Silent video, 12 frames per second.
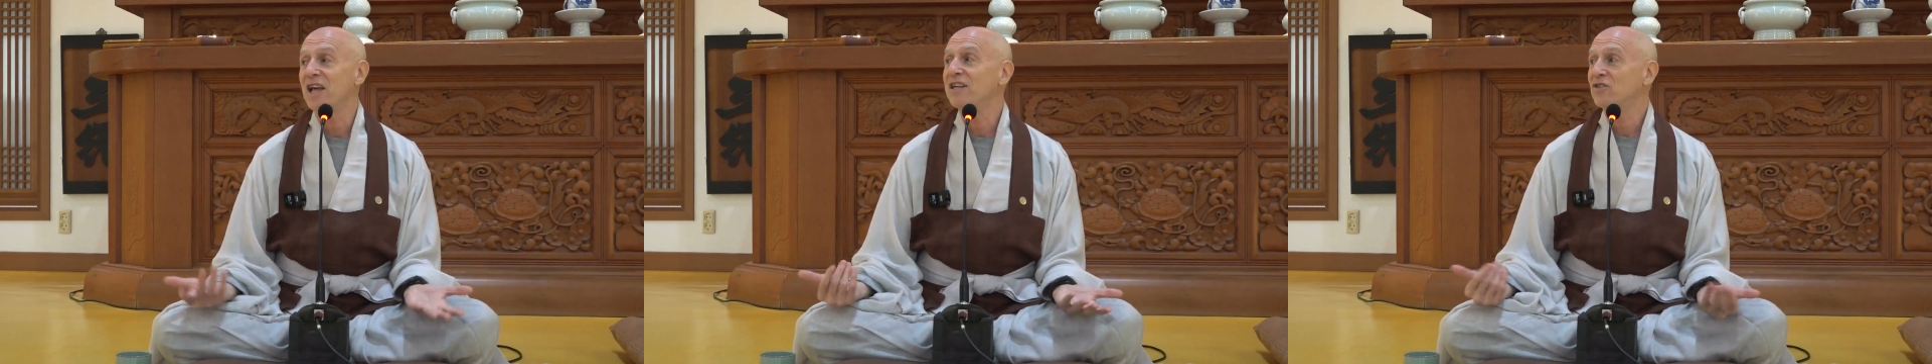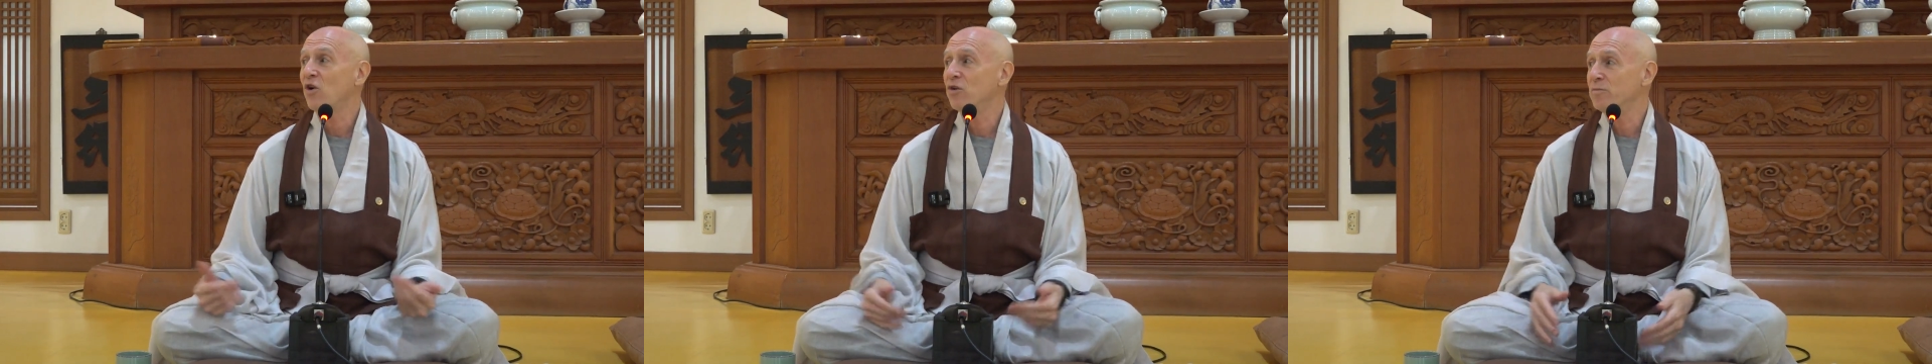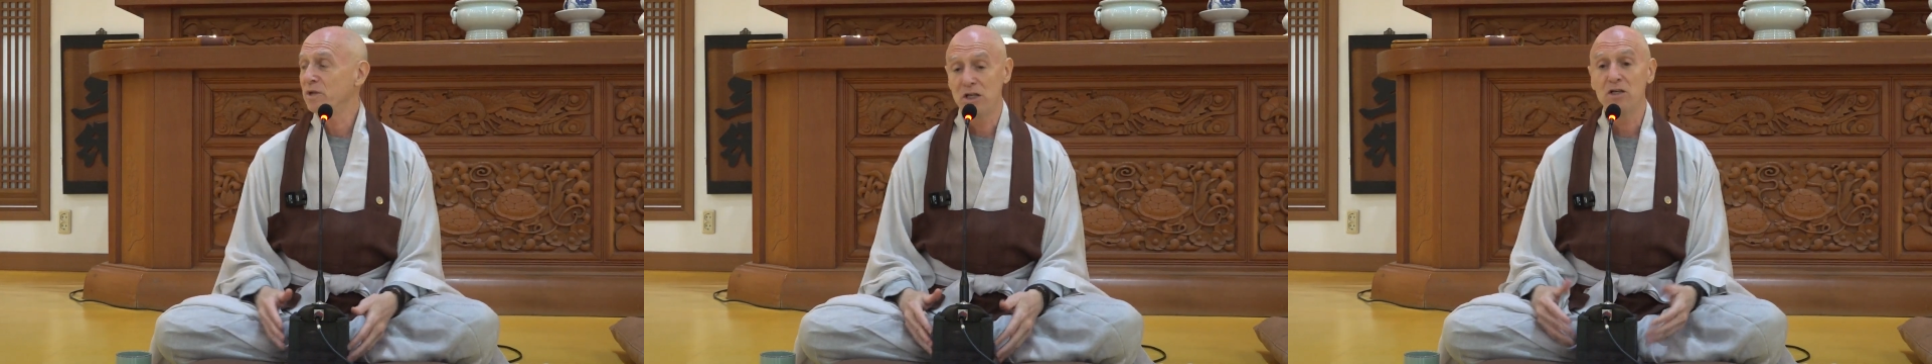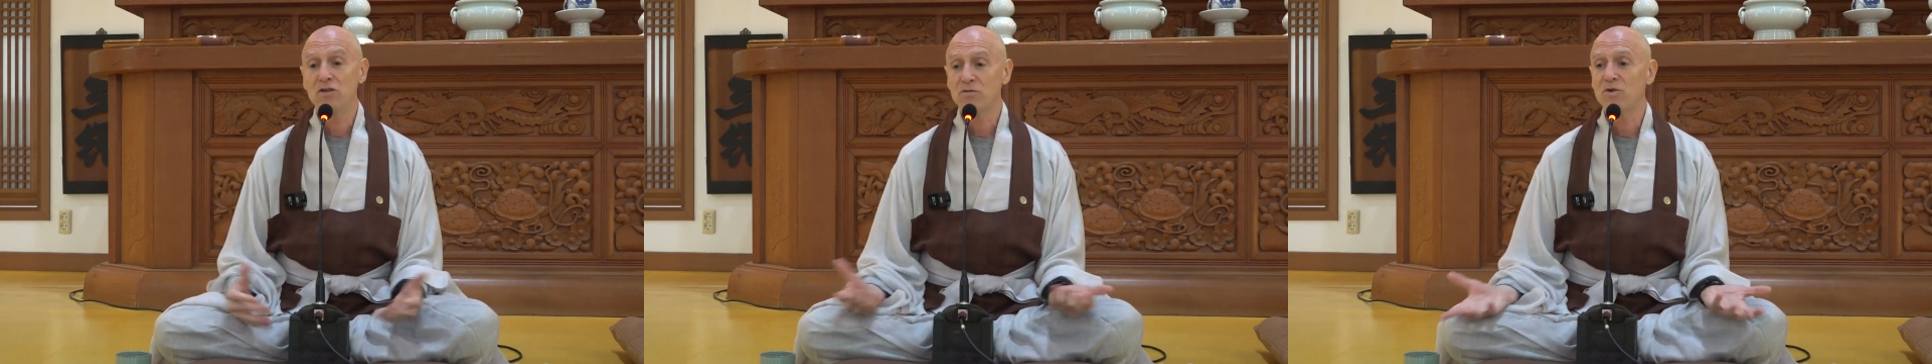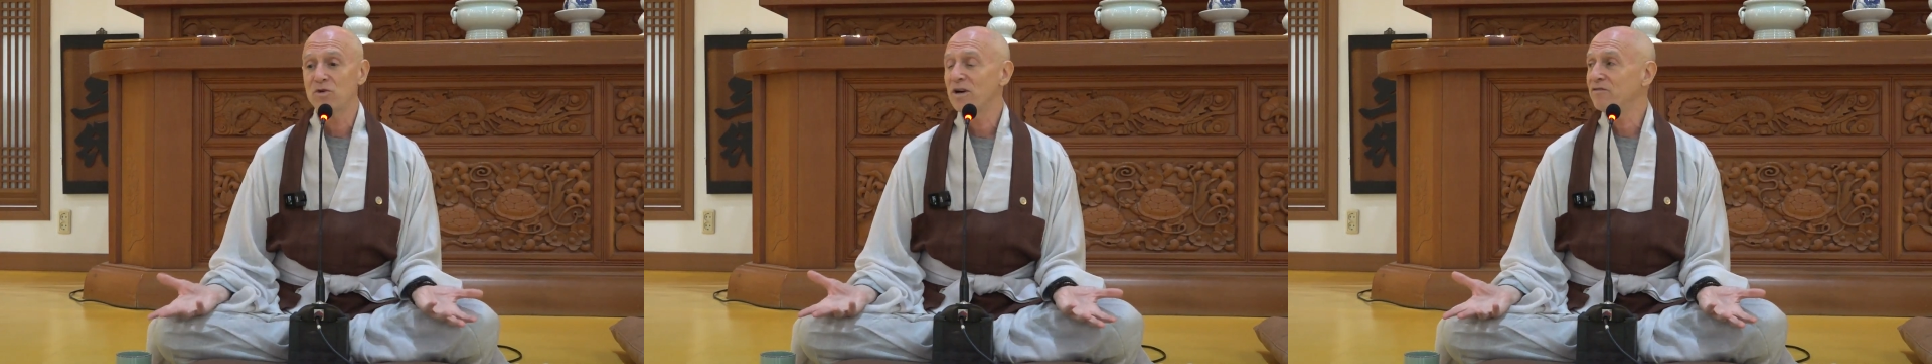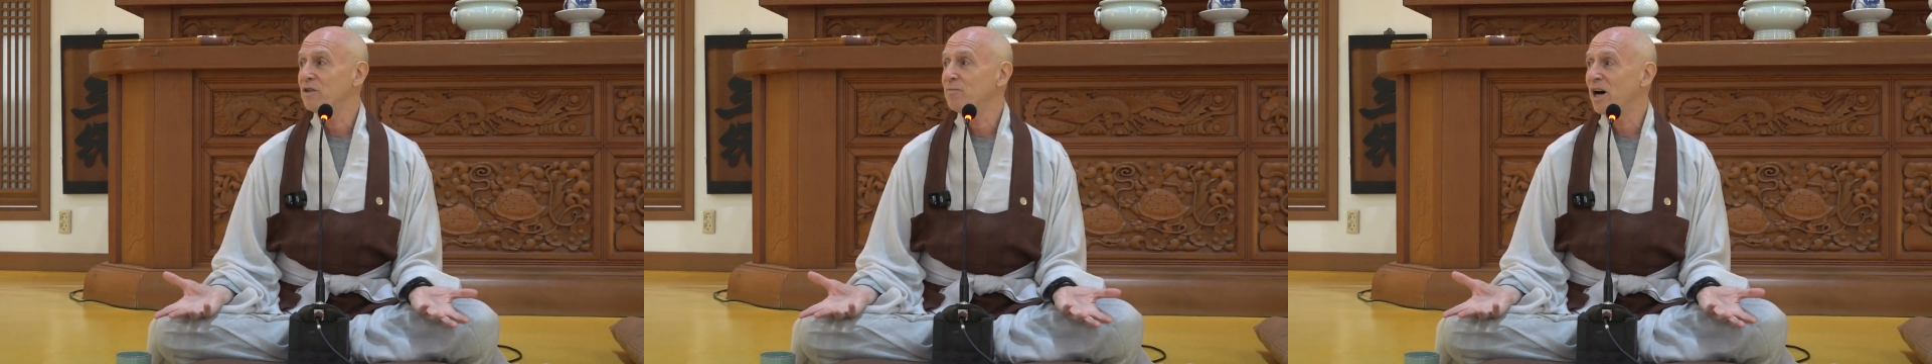They told me he threw
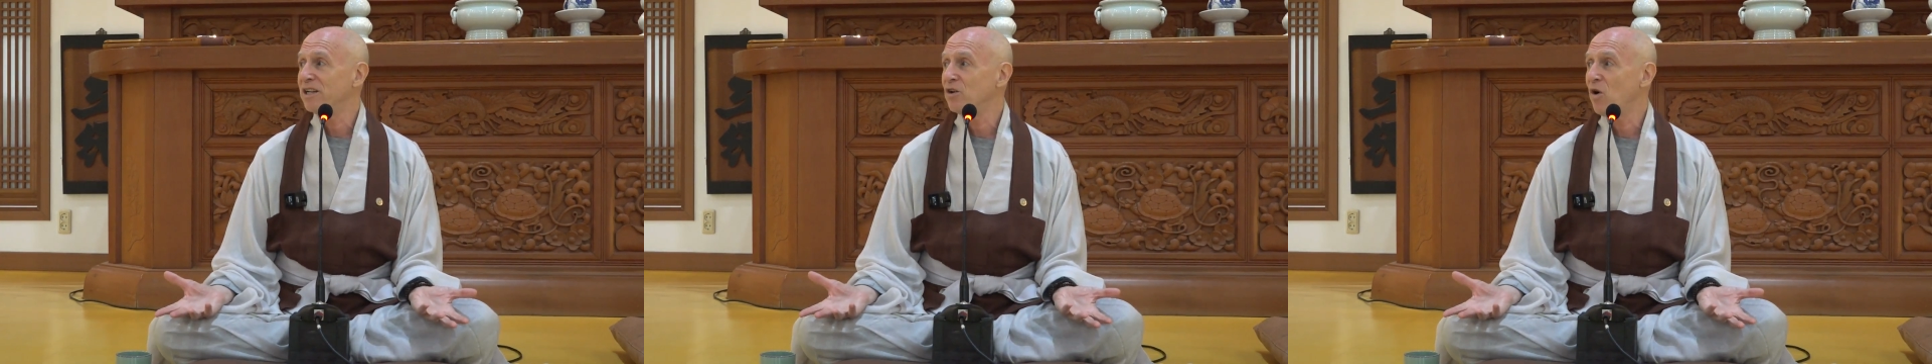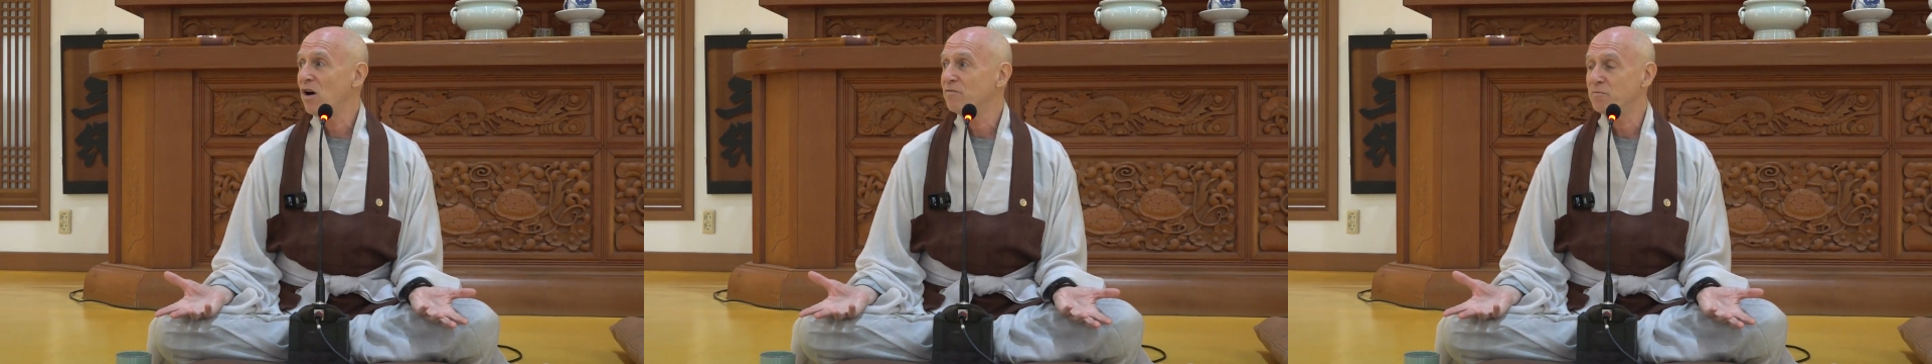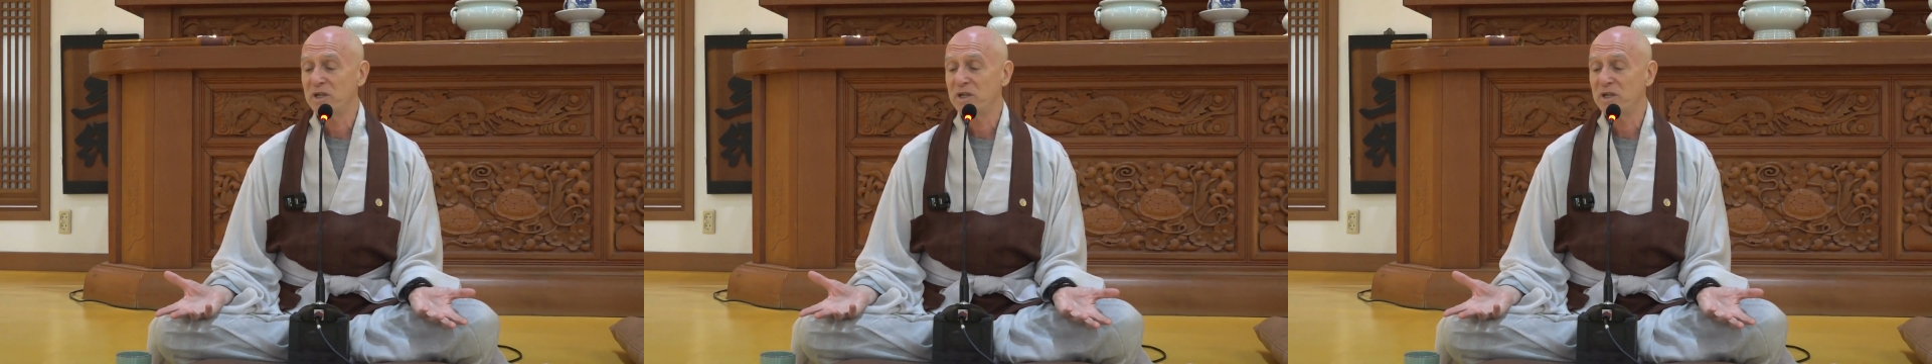everybody off,